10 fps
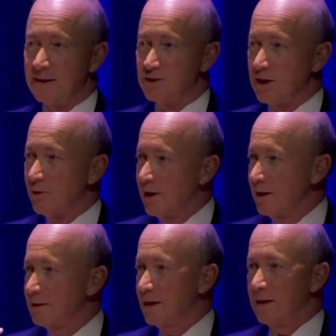
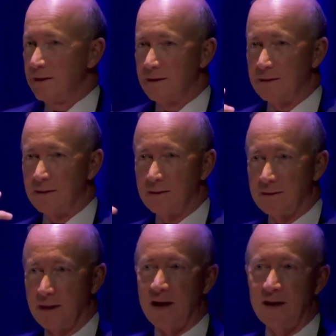generated,
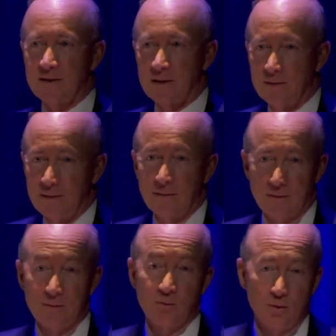tonight is
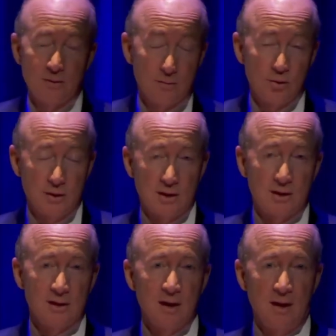would look a
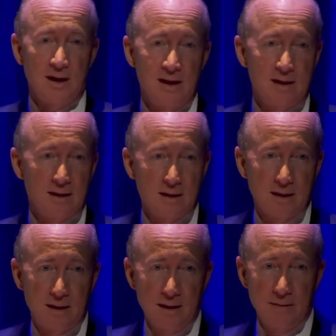little like
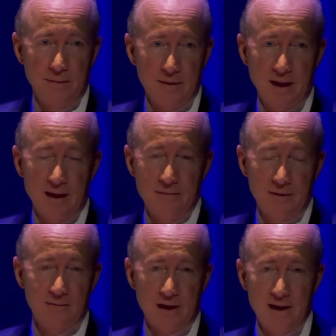I've
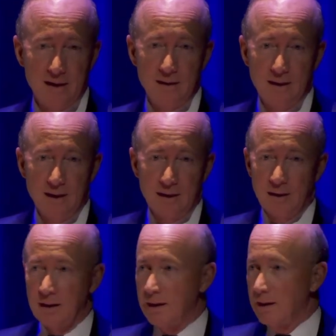invited
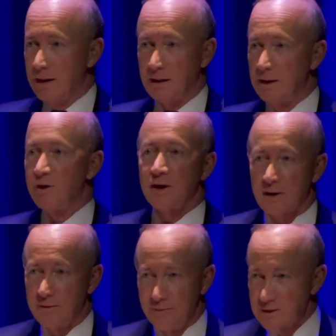Alaric
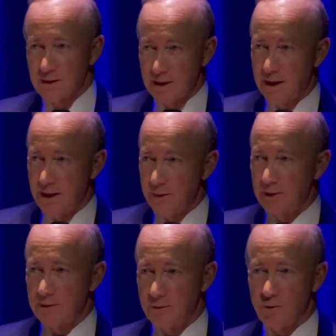the Visigoth
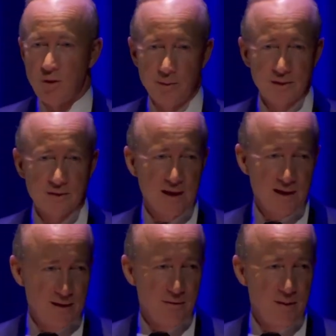into the Roman
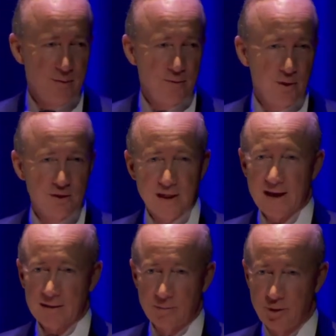Senate right before he
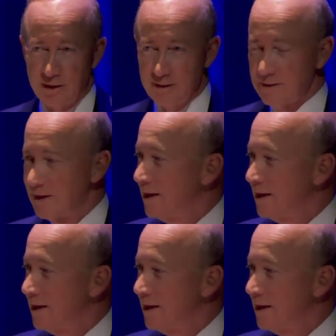sacked the place.